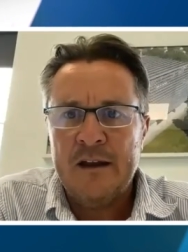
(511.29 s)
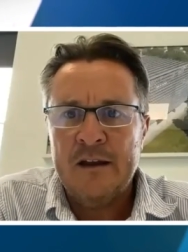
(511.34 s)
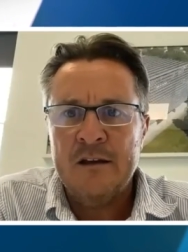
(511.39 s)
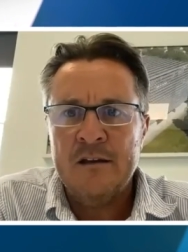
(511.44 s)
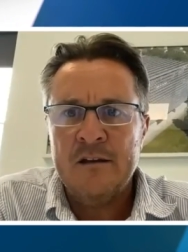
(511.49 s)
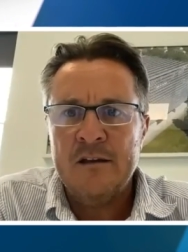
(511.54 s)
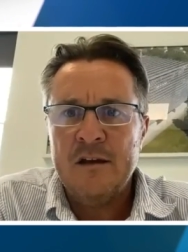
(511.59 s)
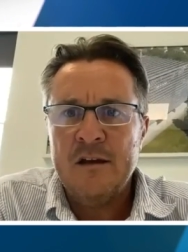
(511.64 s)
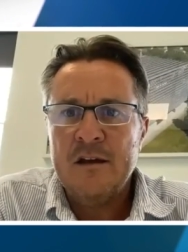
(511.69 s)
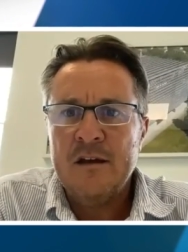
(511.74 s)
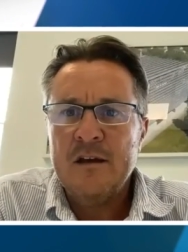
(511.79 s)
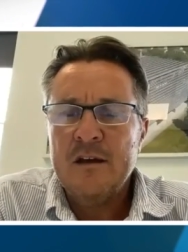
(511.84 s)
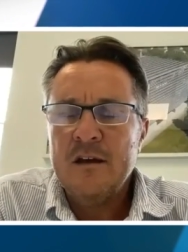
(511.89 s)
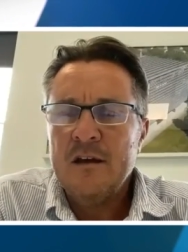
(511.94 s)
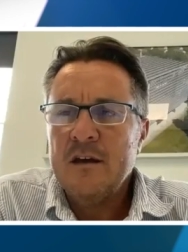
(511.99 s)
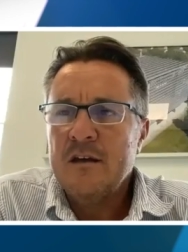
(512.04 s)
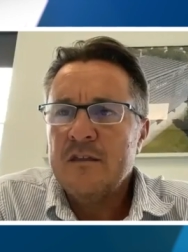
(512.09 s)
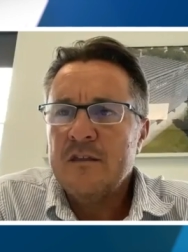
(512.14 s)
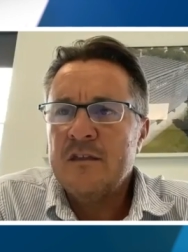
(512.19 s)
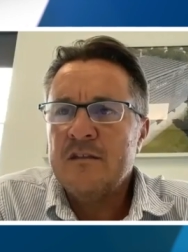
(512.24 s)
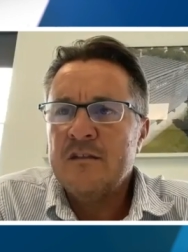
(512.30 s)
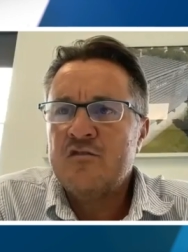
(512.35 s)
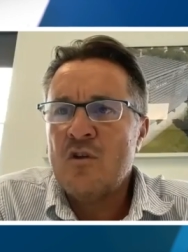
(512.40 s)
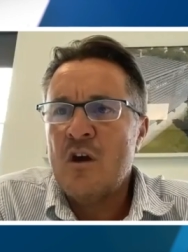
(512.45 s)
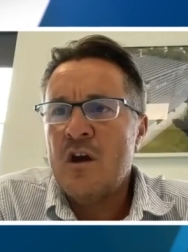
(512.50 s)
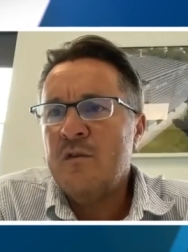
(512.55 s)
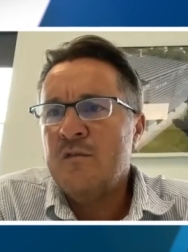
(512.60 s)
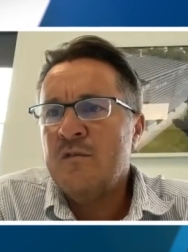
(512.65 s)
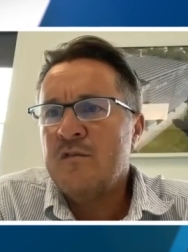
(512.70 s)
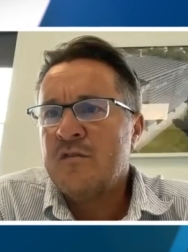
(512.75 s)
And the
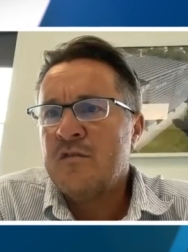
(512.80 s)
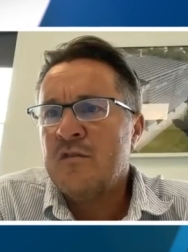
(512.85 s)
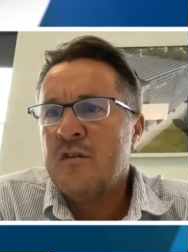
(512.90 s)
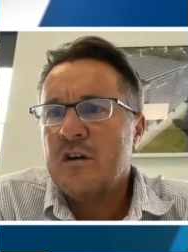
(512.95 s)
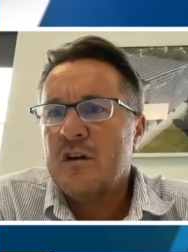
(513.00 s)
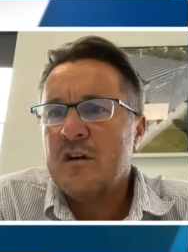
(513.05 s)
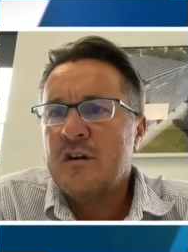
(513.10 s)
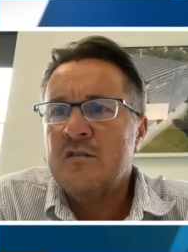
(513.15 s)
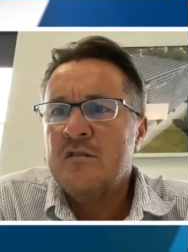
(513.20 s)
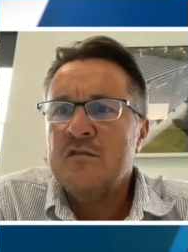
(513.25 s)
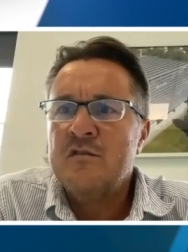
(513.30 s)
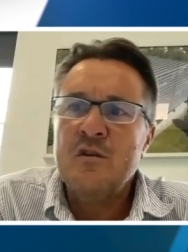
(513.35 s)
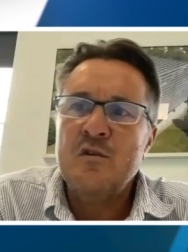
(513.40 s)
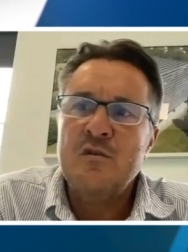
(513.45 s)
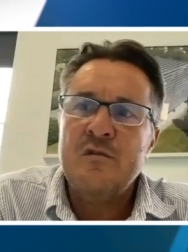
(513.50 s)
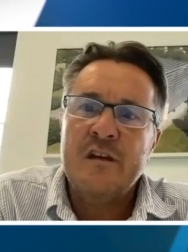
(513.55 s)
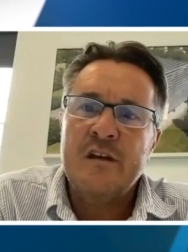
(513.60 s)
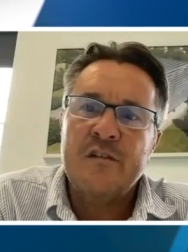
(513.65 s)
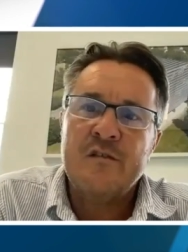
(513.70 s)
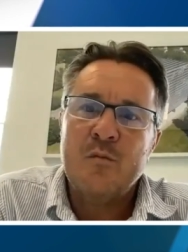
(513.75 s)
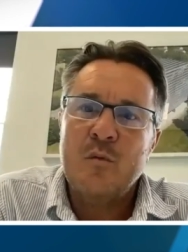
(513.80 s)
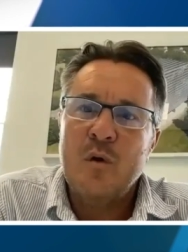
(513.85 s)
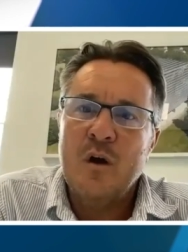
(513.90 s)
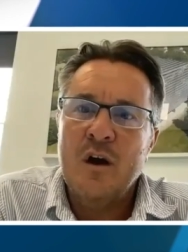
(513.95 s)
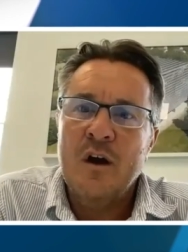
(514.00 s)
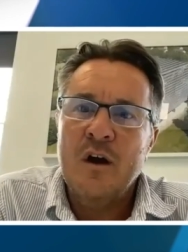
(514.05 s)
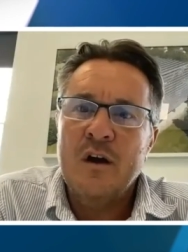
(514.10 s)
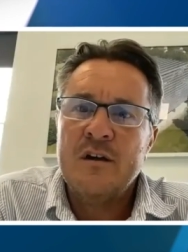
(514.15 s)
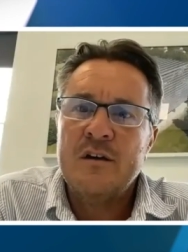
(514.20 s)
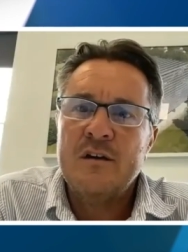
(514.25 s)
drones that can do this
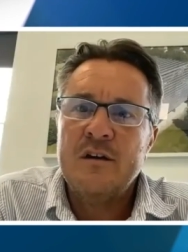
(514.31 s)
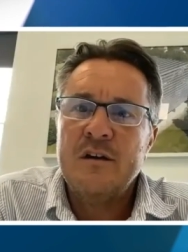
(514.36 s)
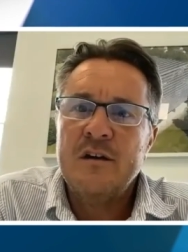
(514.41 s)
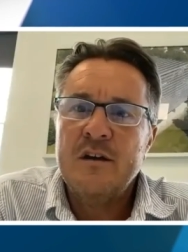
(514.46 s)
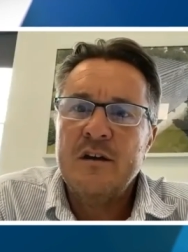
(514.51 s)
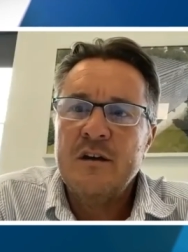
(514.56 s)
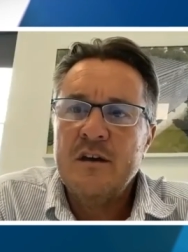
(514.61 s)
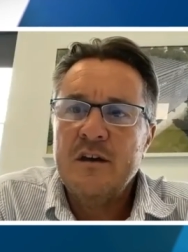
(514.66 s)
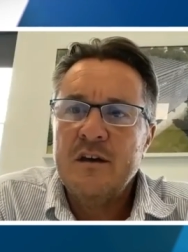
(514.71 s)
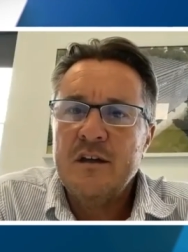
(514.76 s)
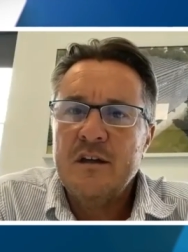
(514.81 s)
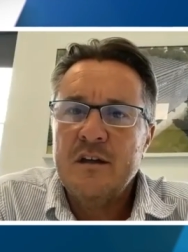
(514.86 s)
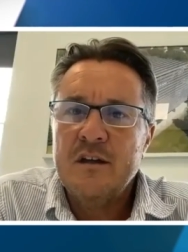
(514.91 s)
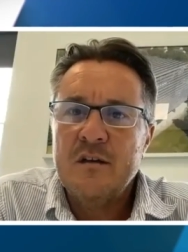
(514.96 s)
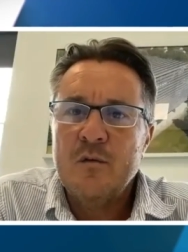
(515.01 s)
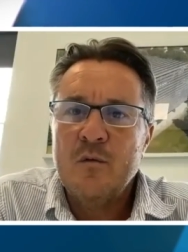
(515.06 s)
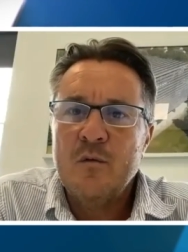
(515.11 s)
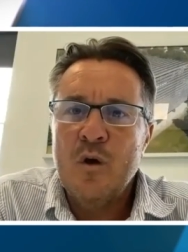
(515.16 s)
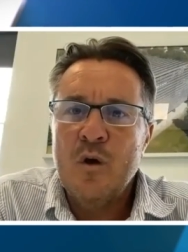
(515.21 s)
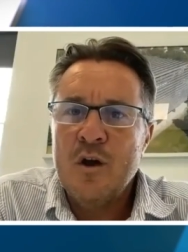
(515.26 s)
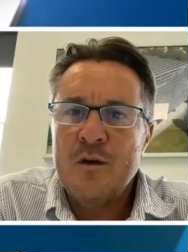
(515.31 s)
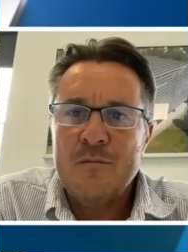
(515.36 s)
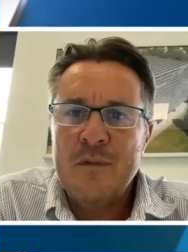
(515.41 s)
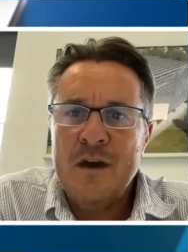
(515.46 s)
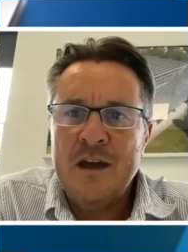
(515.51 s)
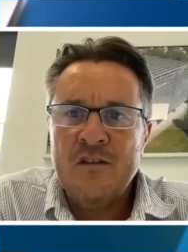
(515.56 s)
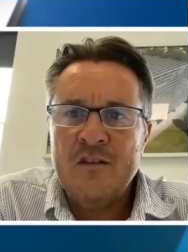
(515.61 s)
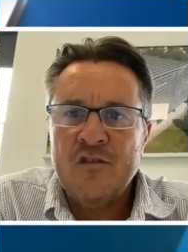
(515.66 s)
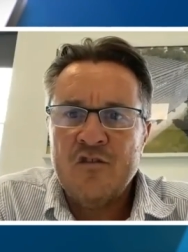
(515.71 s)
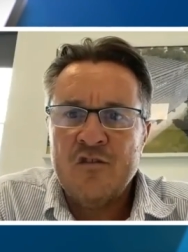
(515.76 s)
work weren't
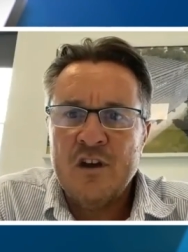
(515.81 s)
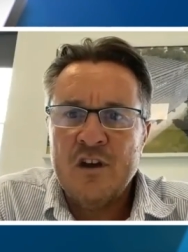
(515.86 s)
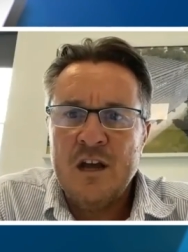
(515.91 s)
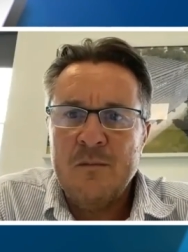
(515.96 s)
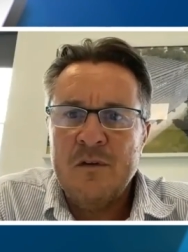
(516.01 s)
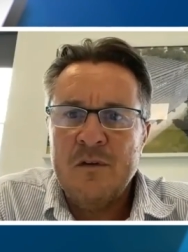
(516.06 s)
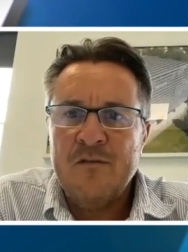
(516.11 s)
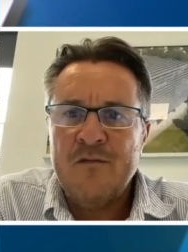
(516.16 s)
mainstream.